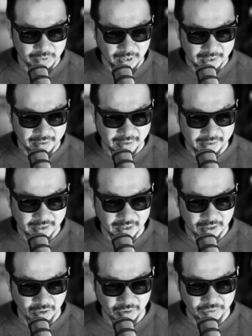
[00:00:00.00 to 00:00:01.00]
Like they see a
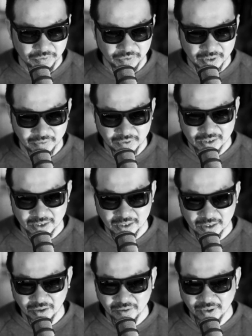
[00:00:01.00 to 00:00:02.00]
lot of Viv, they see a
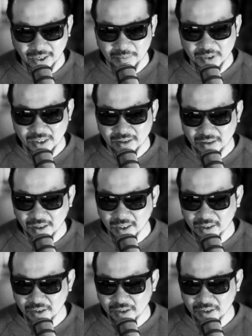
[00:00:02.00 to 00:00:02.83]
lot of Abby, and like,